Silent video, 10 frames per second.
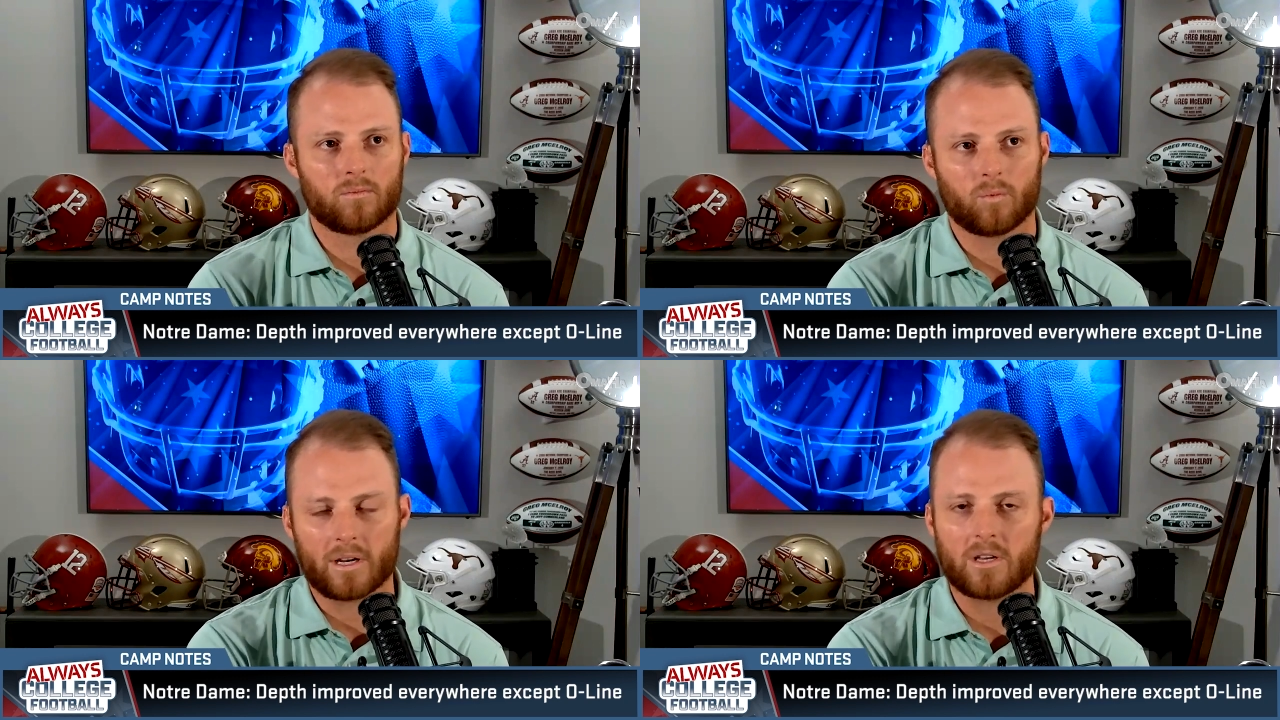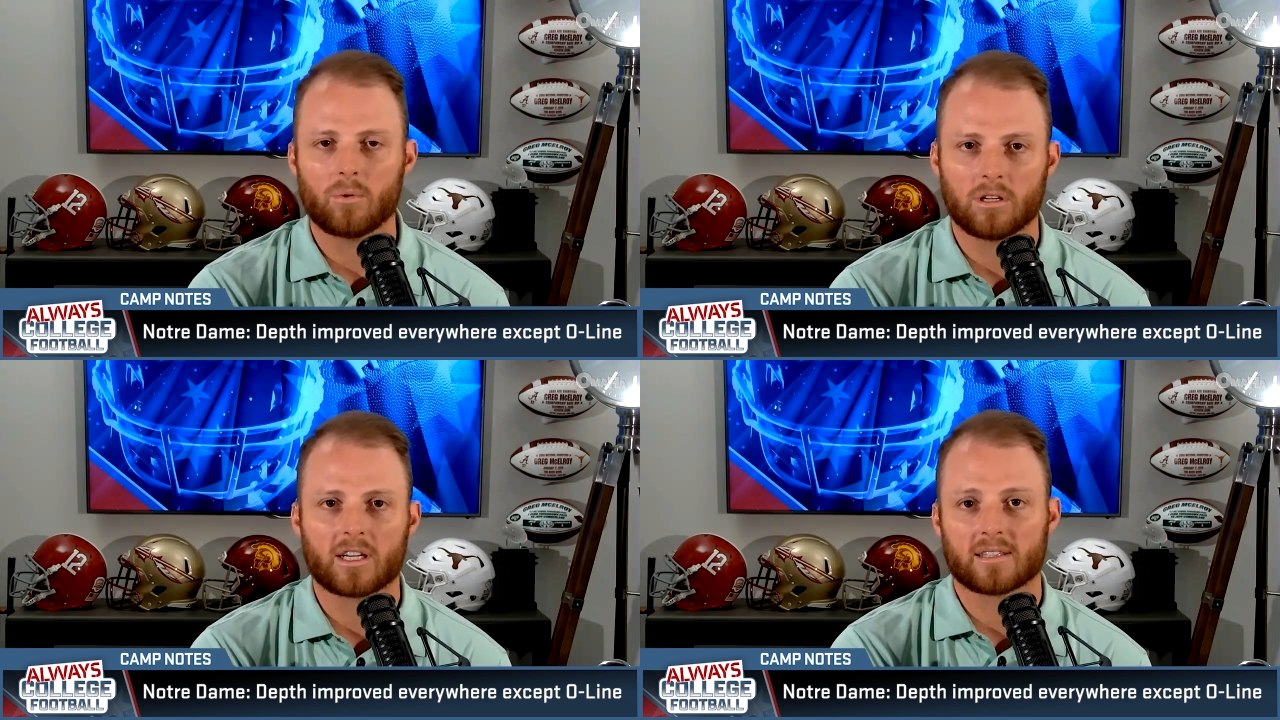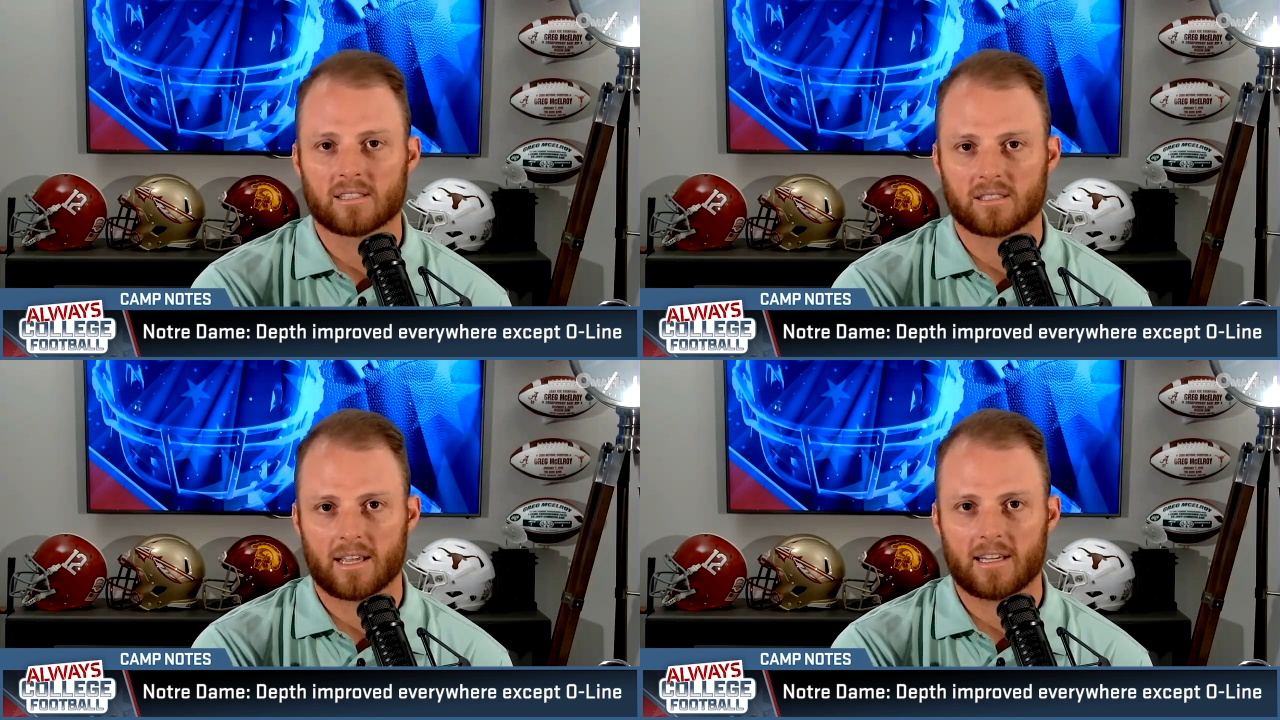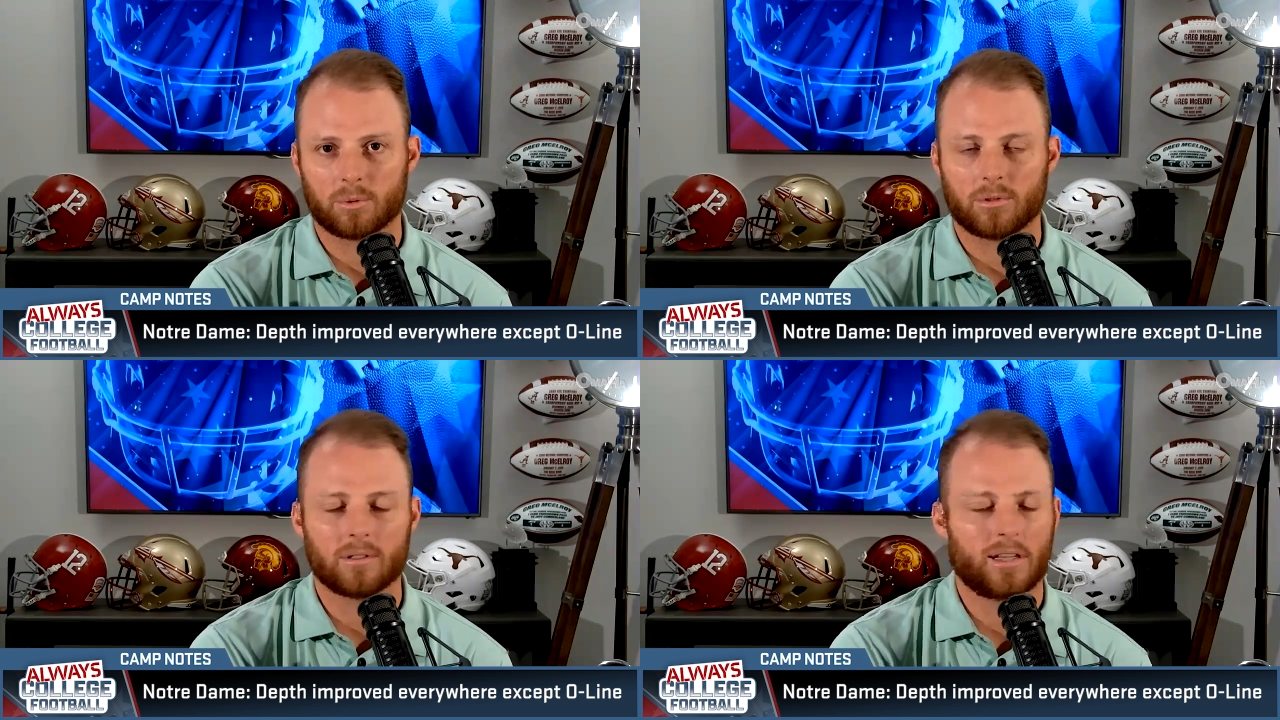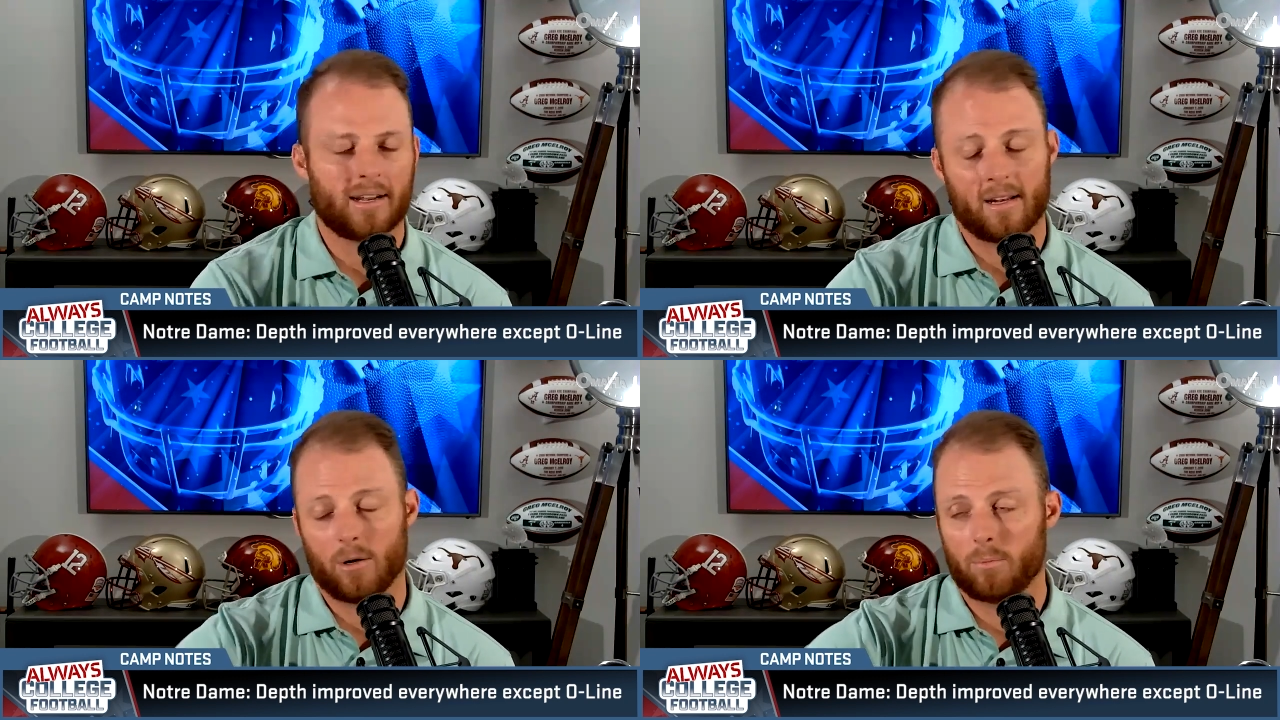when you look at the schedule, and
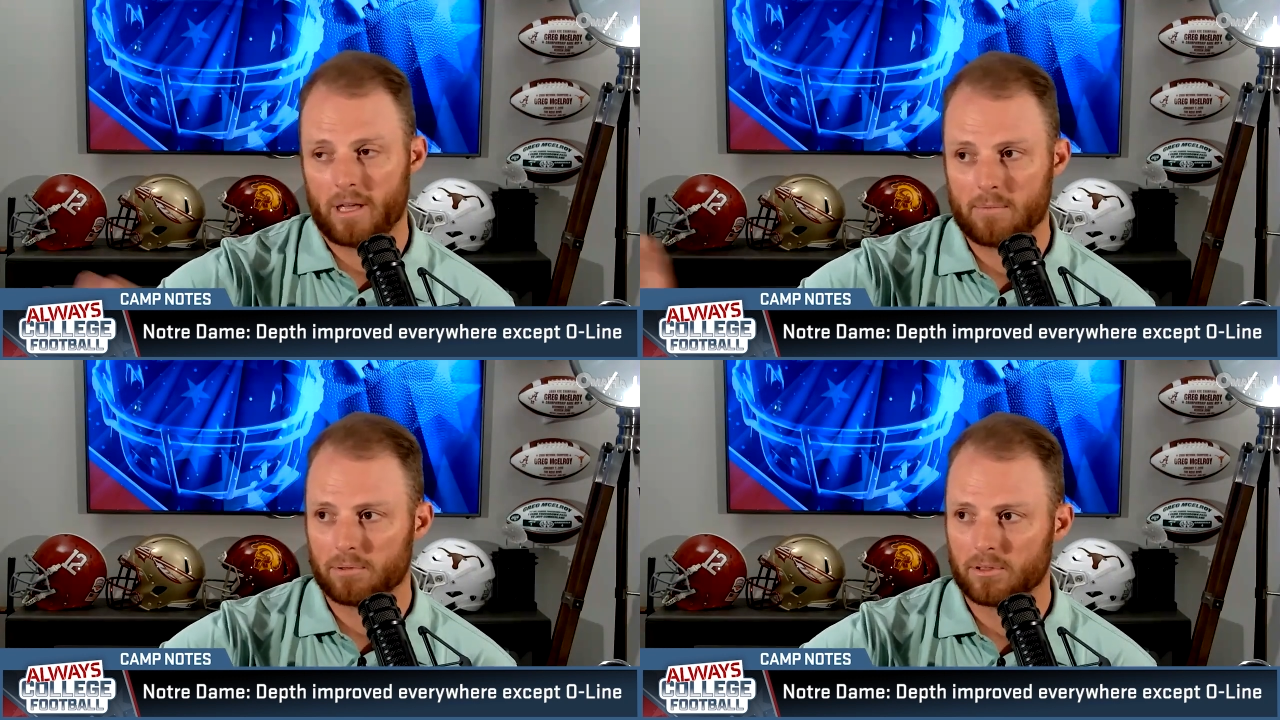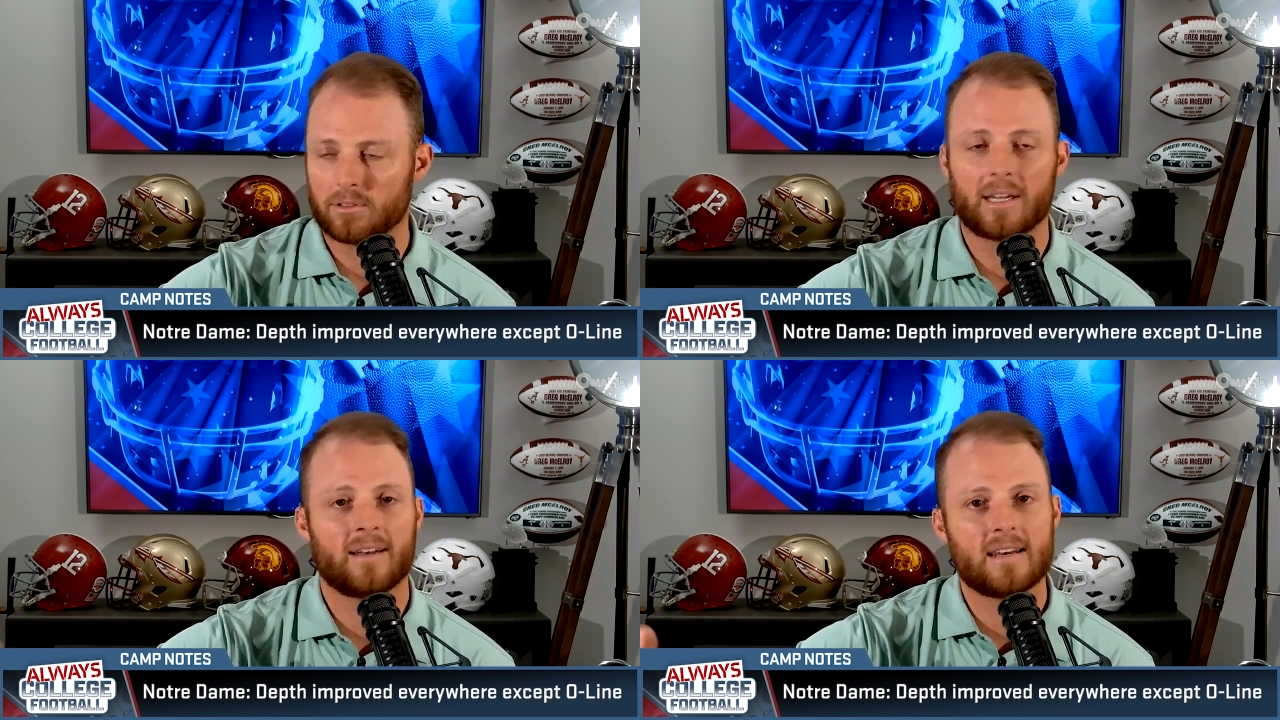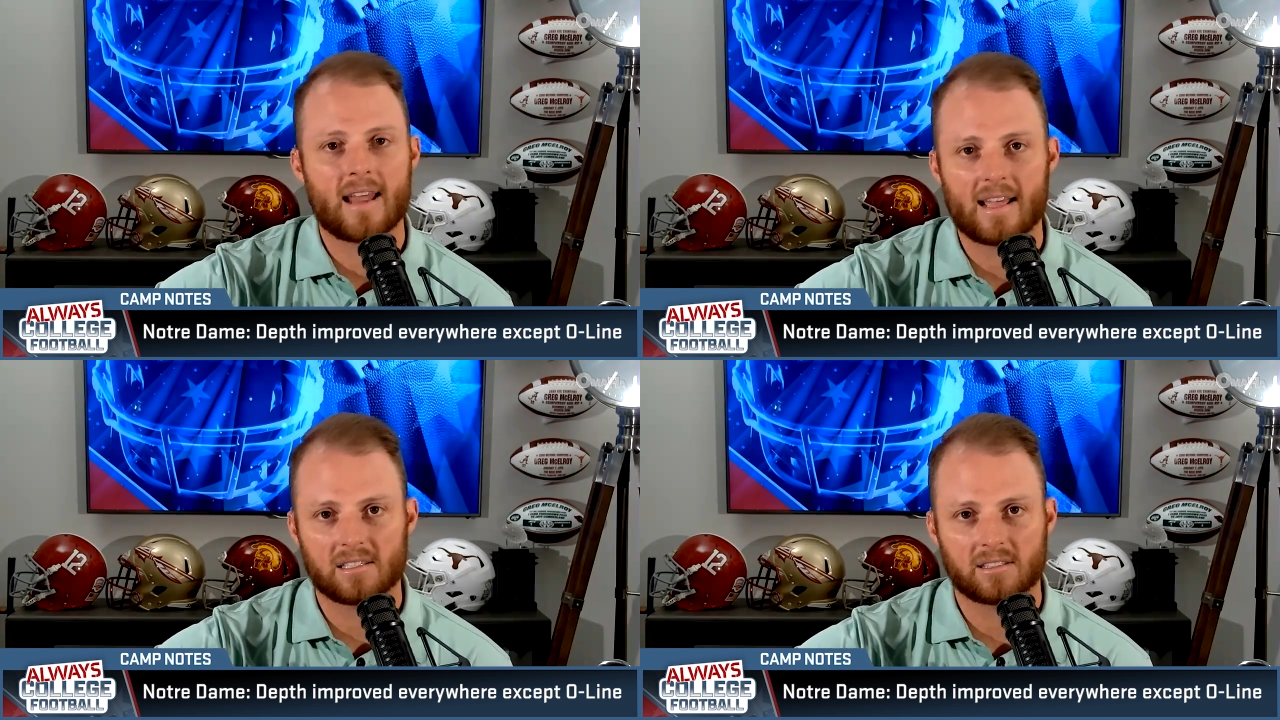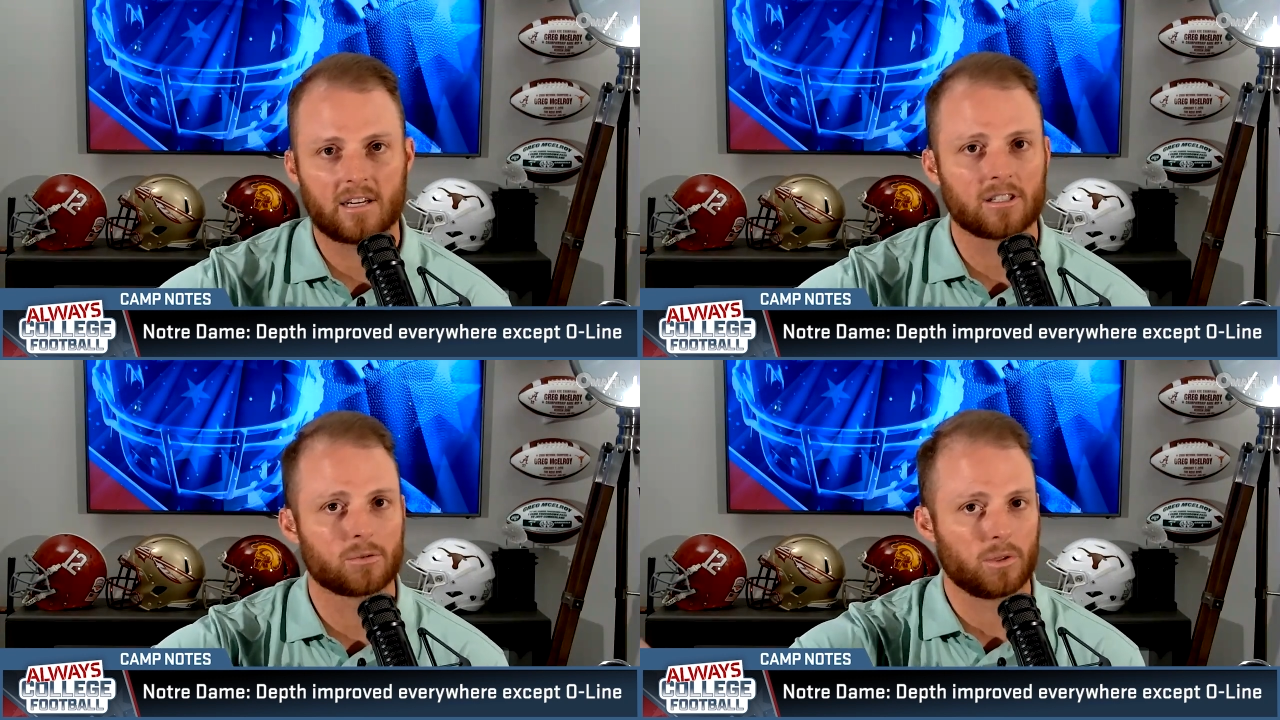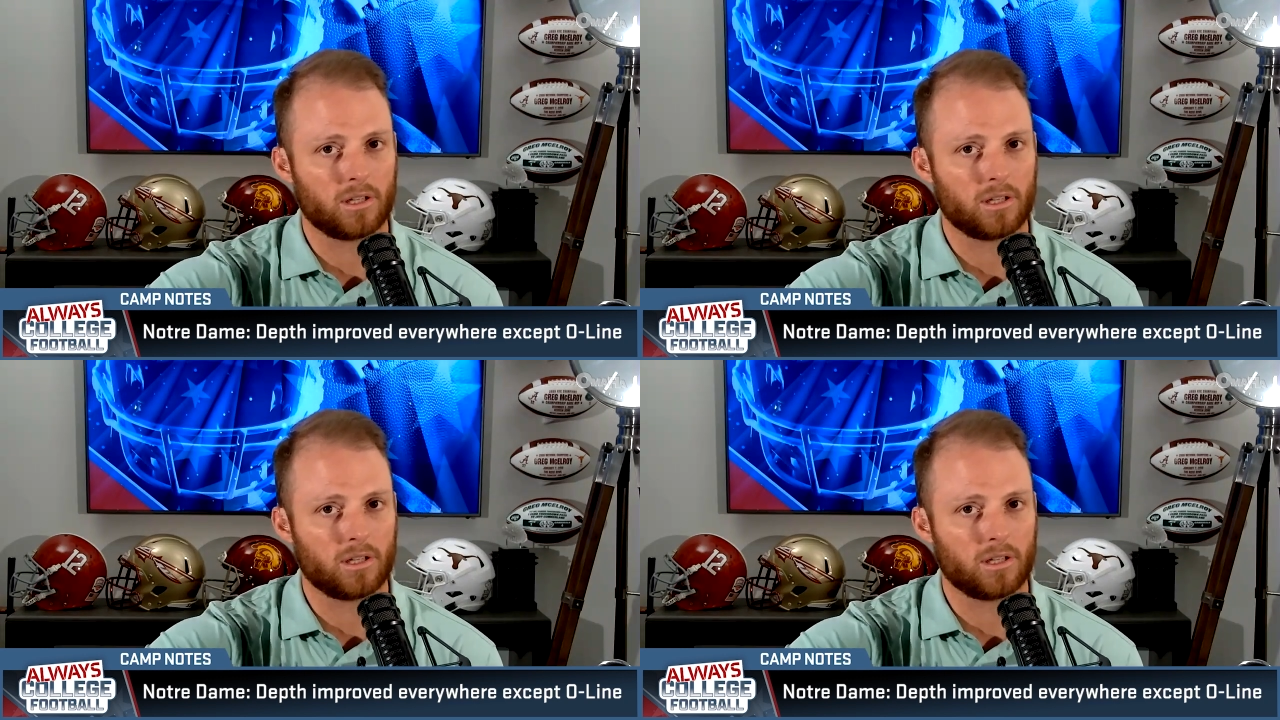I know people and naysayers will